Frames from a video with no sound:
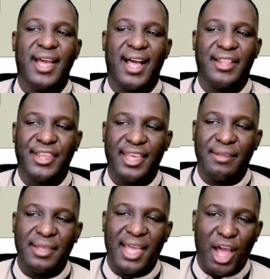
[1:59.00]
And
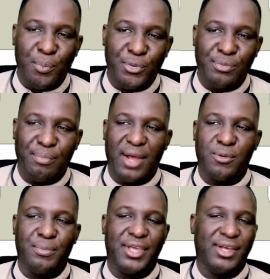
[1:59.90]
the output bar
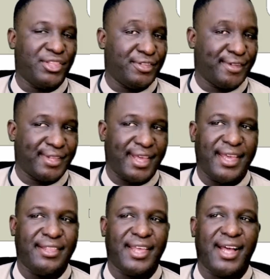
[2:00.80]
will be on this other
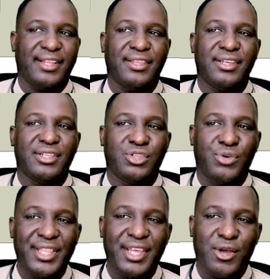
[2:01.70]
end. And during the